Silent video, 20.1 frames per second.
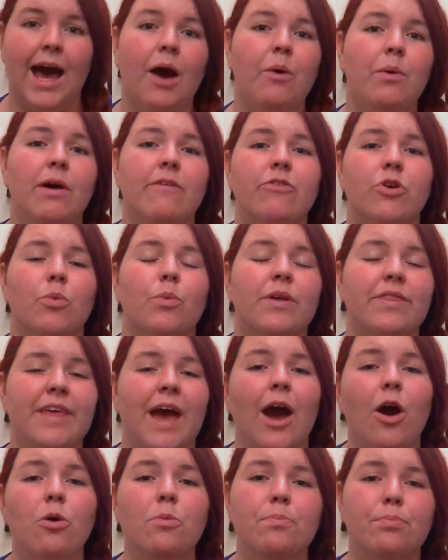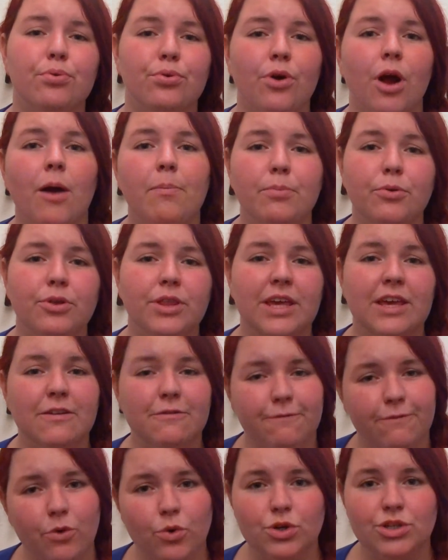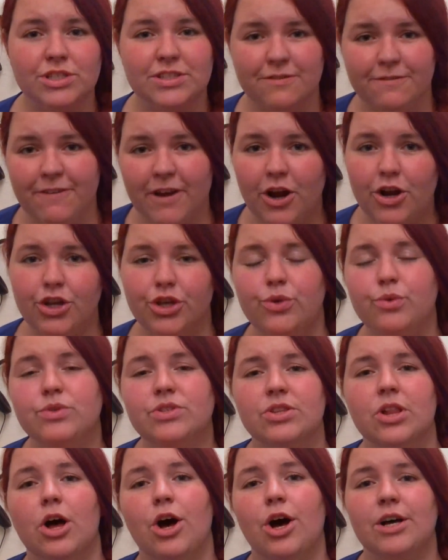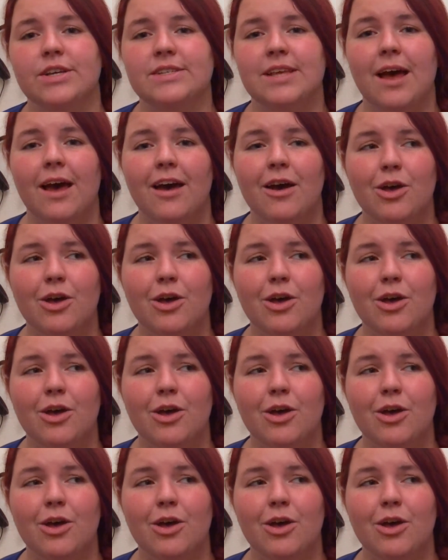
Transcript: However, without properly enforced fair use laws,